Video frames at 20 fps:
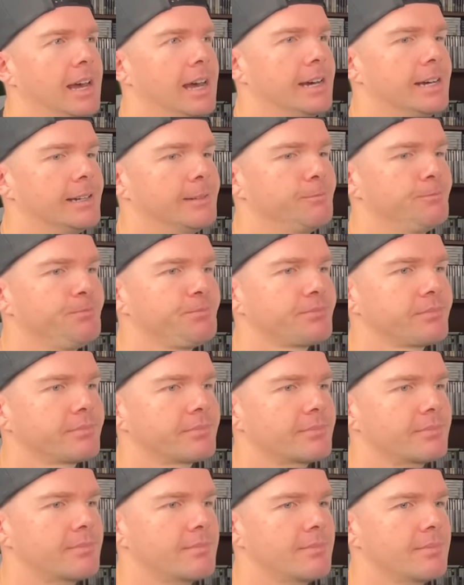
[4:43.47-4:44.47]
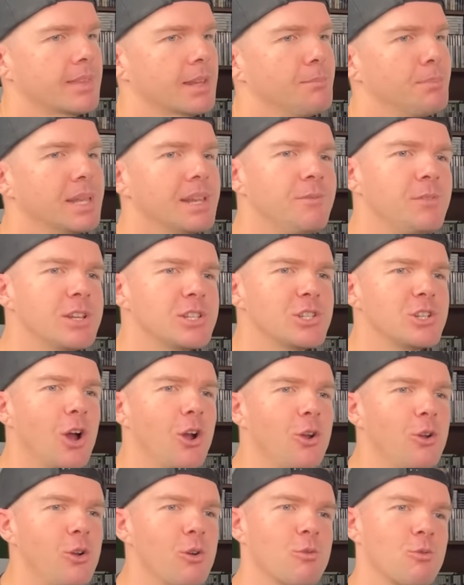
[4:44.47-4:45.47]
But if there's
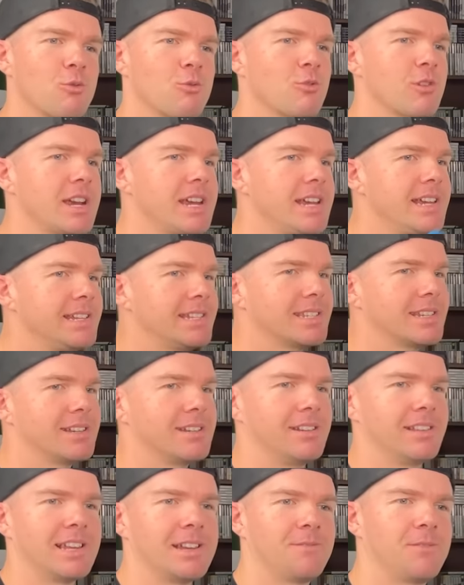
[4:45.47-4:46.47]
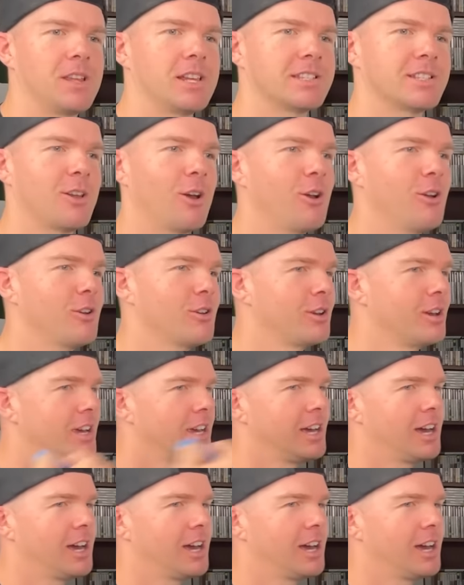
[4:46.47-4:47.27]
no reason, if there's no